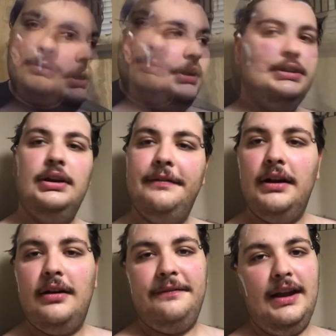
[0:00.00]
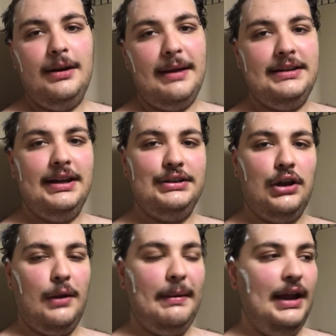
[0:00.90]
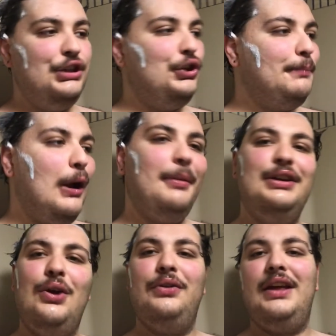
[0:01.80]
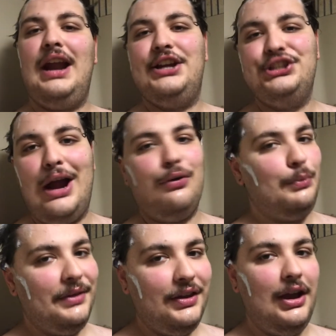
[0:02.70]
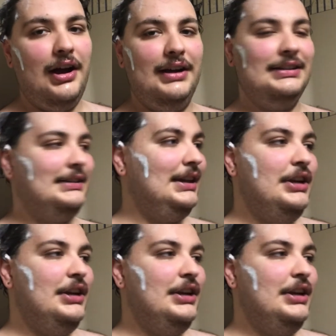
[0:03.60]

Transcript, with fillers: So if you're a fan of my TikTok page, you probably know that I shower with guns,